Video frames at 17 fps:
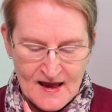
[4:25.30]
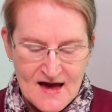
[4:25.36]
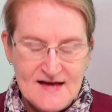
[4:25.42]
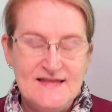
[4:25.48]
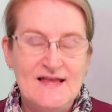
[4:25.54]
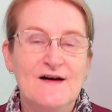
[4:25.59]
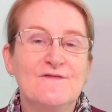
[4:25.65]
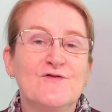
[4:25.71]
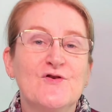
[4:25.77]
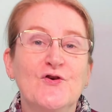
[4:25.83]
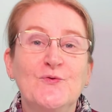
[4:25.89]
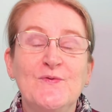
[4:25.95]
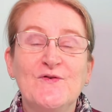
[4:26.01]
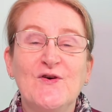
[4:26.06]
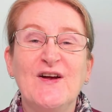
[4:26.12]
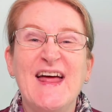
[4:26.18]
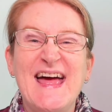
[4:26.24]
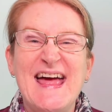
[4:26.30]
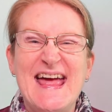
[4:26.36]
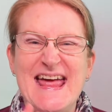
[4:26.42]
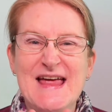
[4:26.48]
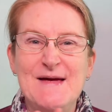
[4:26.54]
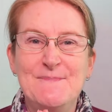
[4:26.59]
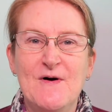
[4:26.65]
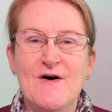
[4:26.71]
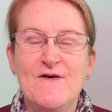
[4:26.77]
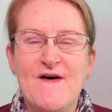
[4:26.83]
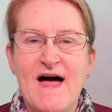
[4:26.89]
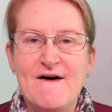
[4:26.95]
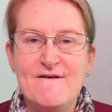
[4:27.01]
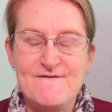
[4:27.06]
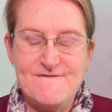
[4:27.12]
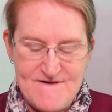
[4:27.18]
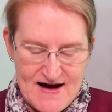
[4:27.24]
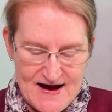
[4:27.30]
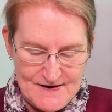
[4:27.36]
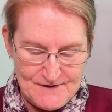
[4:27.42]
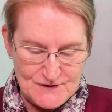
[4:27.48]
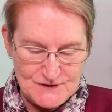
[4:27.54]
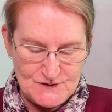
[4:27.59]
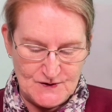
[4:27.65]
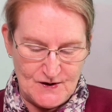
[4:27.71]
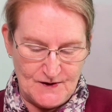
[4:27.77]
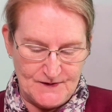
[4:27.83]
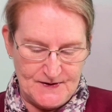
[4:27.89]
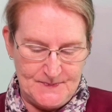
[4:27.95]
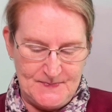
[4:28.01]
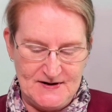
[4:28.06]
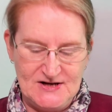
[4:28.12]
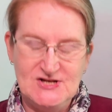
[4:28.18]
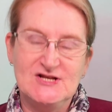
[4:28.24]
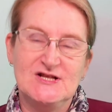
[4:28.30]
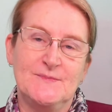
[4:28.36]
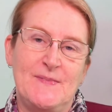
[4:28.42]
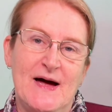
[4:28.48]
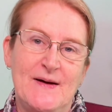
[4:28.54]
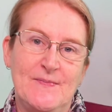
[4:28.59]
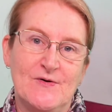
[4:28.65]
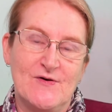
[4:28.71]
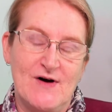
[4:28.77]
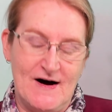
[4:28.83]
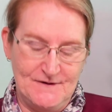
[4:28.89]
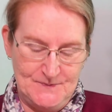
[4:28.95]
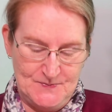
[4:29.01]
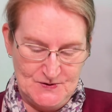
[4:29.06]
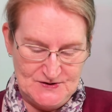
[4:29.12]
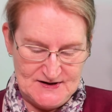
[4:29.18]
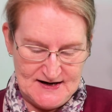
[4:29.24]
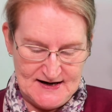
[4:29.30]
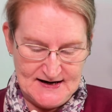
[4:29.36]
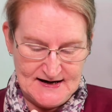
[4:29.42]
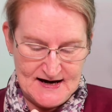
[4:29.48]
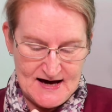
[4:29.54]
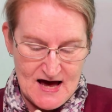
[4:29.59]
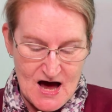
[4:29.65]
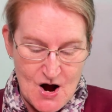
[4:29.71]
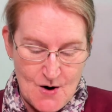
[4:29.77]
Now, of course, we've got a heap of our favourites. We've got the Peninsula Papercraft Boutique.